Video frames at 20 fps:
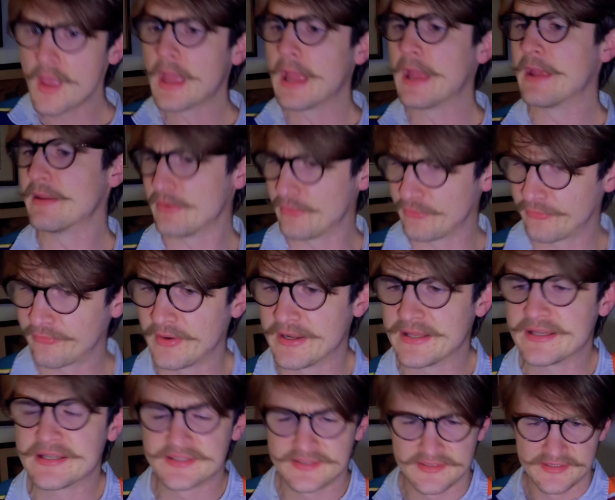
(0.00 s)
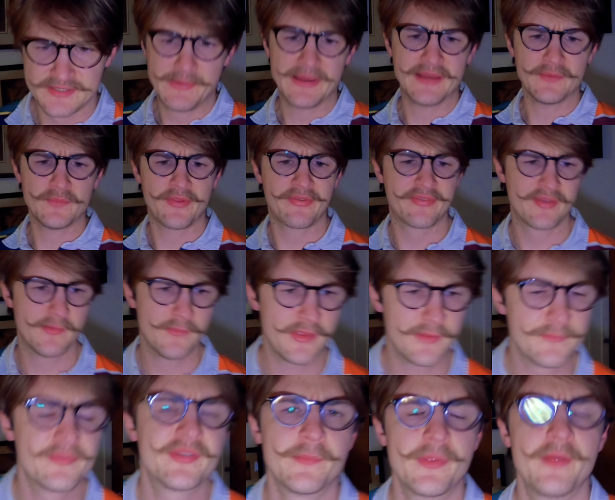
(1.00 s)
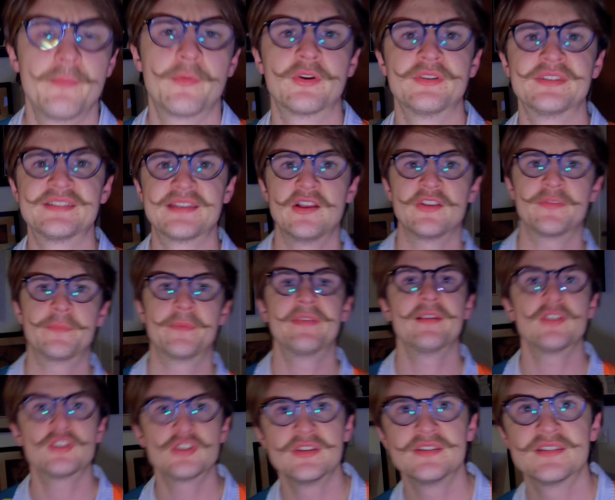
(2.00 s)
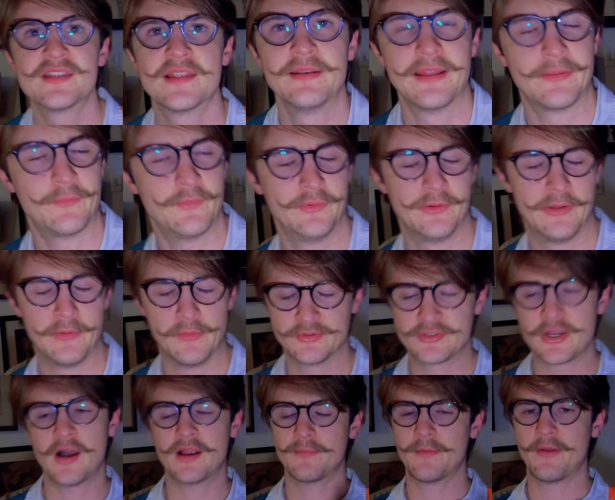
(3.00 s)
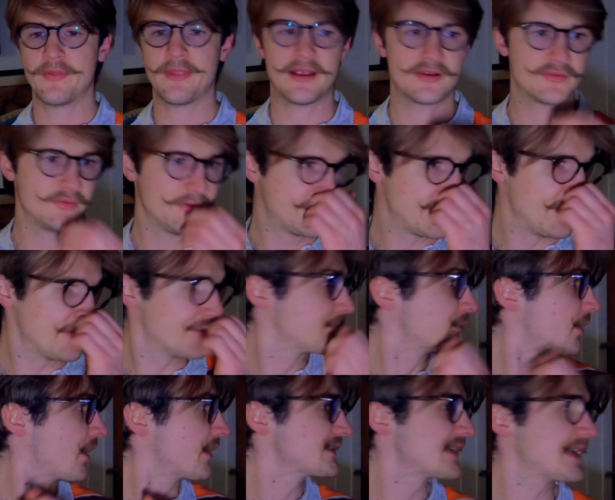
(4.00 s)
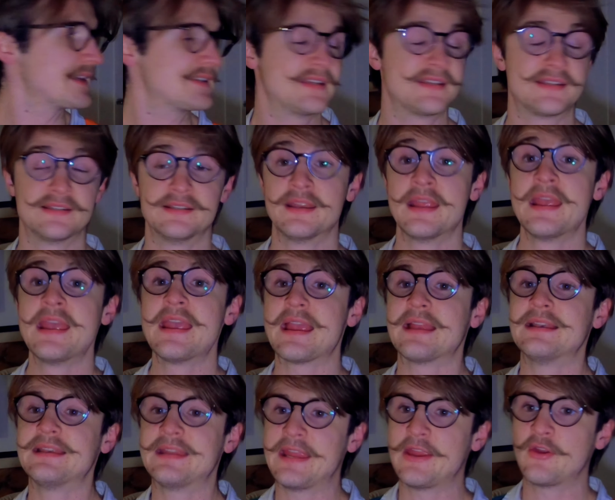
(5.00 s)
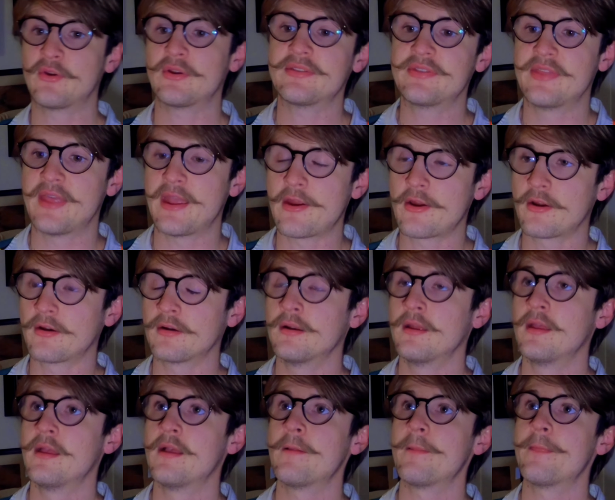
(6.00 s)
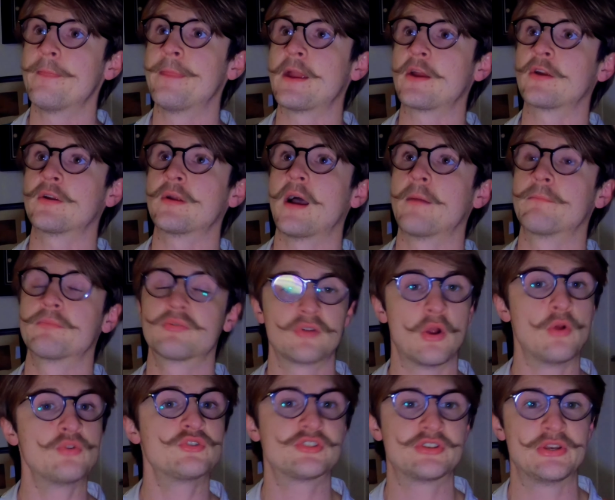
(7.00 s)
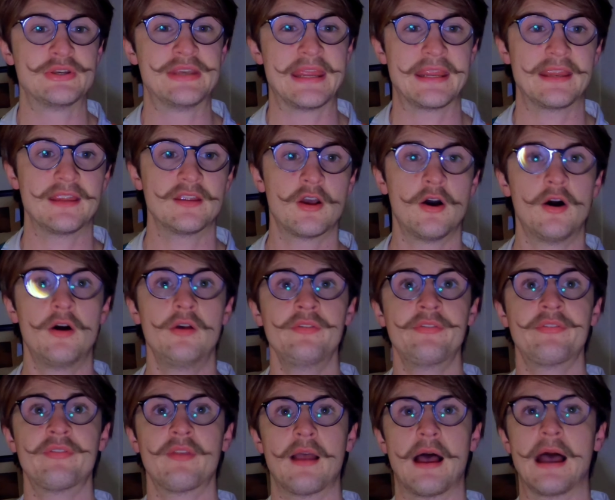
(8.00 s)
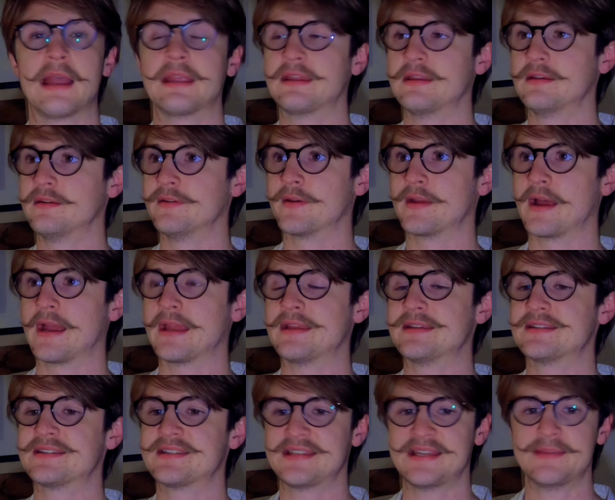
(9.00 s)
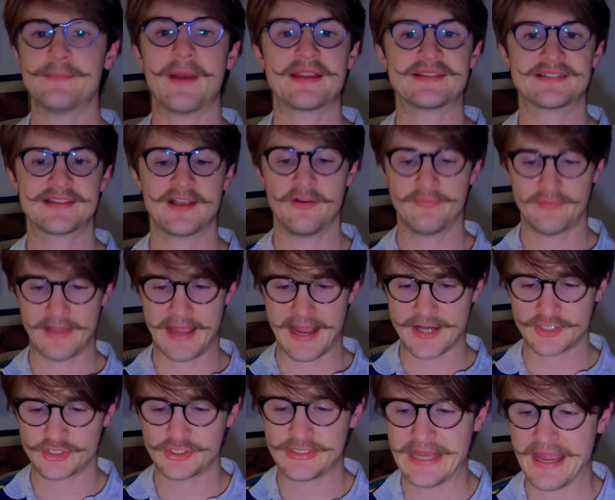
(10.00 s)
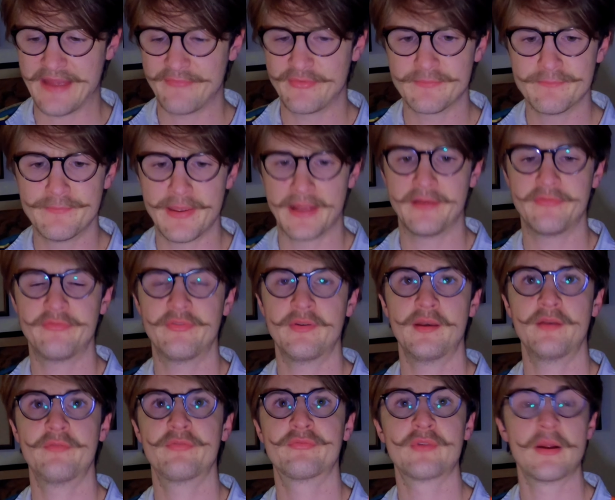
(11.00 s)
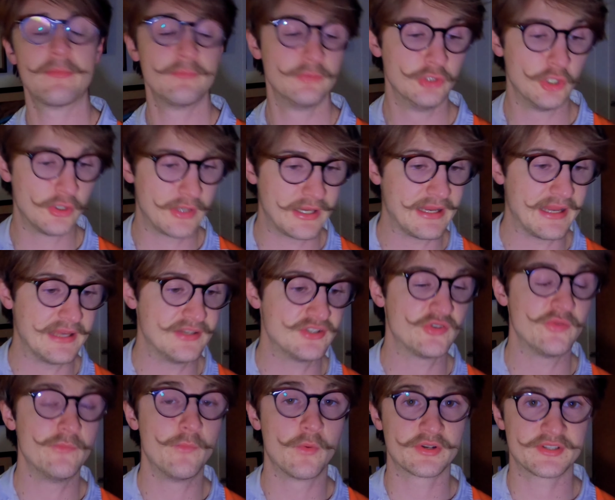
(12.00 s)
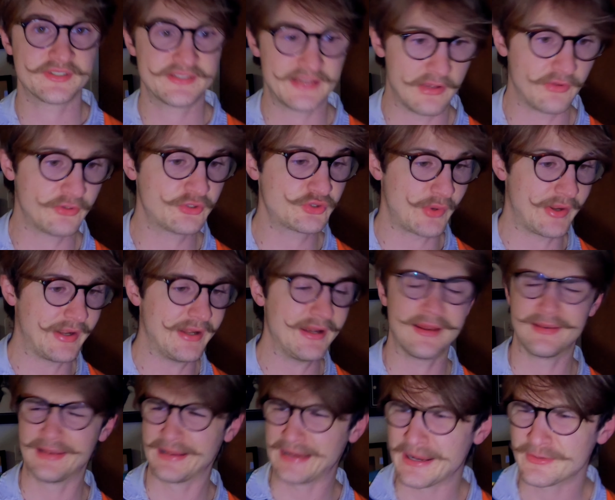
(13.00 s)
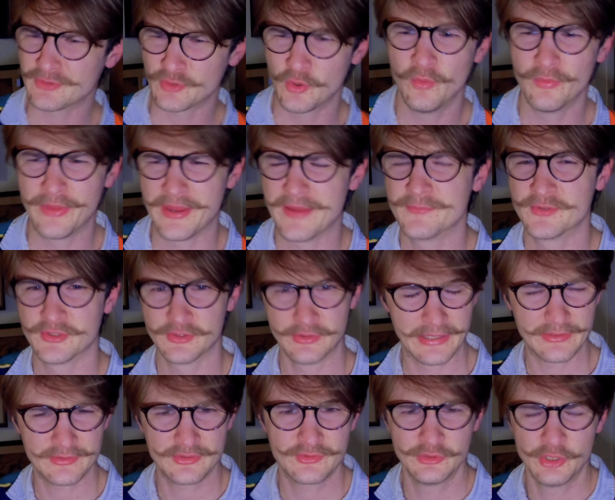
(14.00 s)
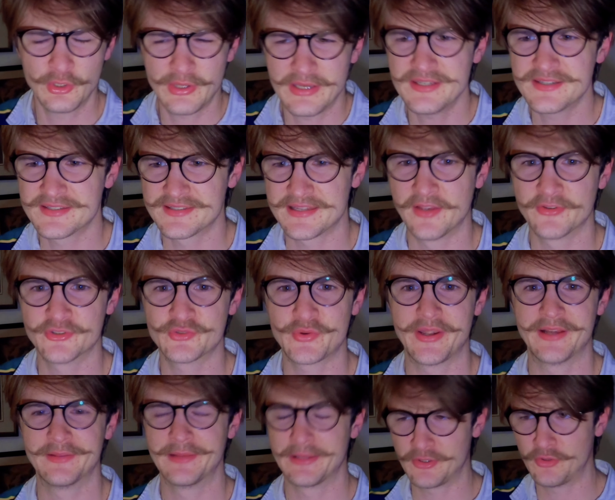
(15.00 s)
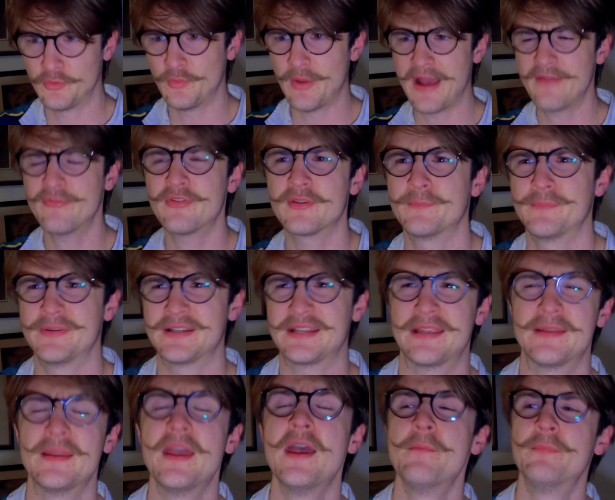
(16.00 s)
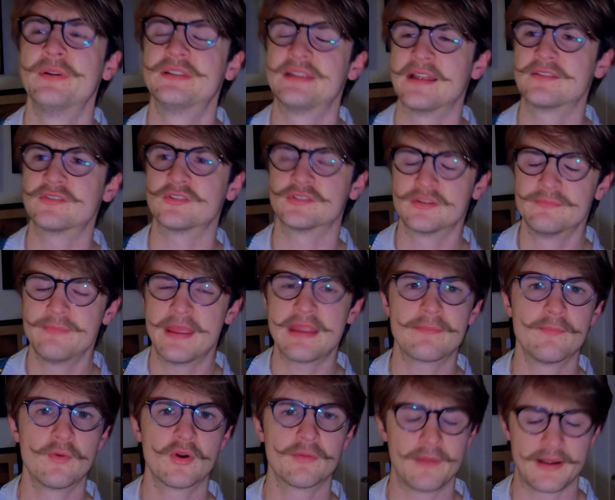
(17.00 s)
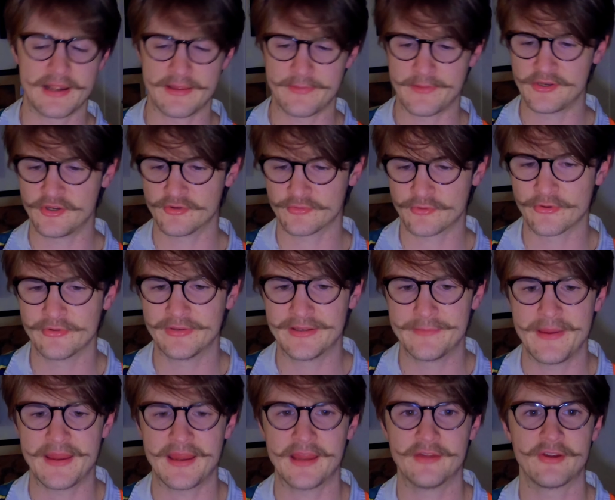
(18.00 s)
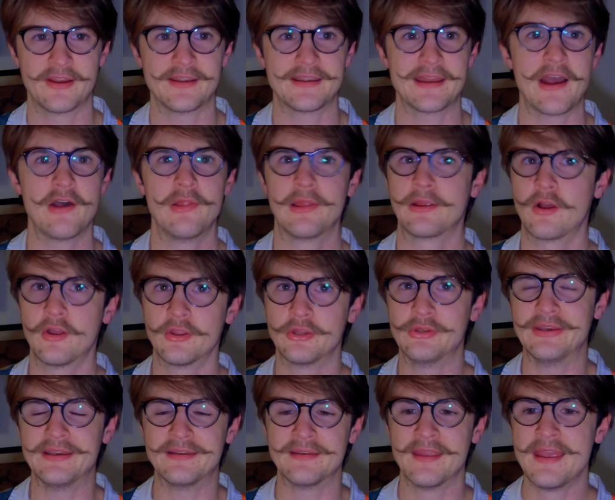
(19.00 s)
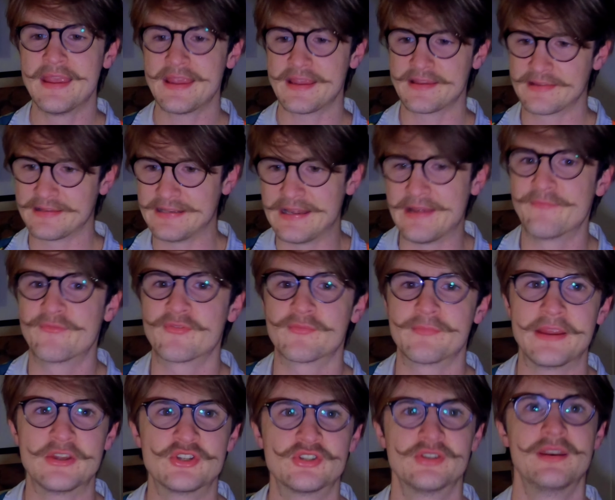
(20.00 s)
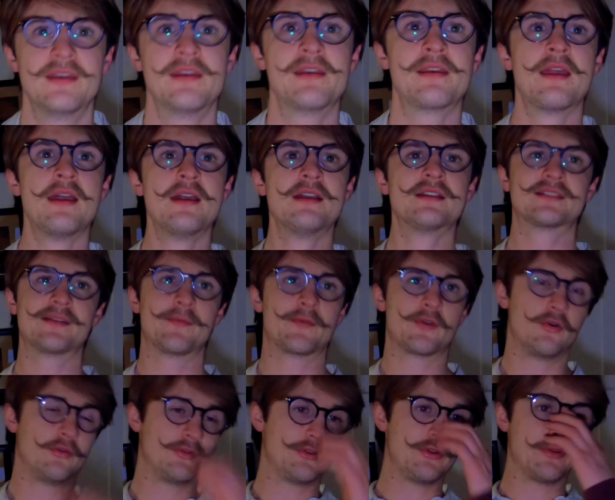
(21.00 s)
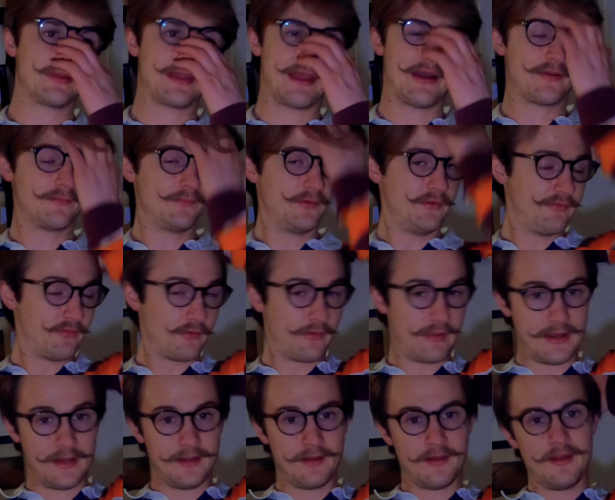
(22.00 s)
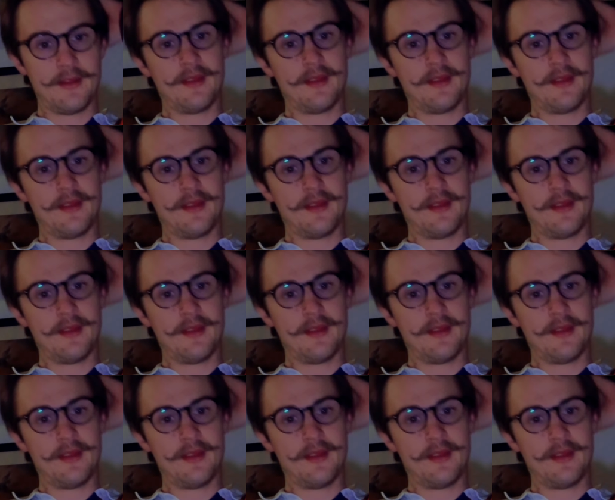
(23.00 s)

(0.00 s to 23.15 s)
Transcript: It was funny because speaking with some of them, some of them are in sales positions, and like we'll, we'll talk about the actual sales processes, and in hearing their their approach to taking calls, I can I can see myself actually having benefited from looking into more sales training. And like I told him to like look into sales training. Like you have the p- potential to make more money than you're currently making right now. Like all you need is the information and someone holding you accountable for that.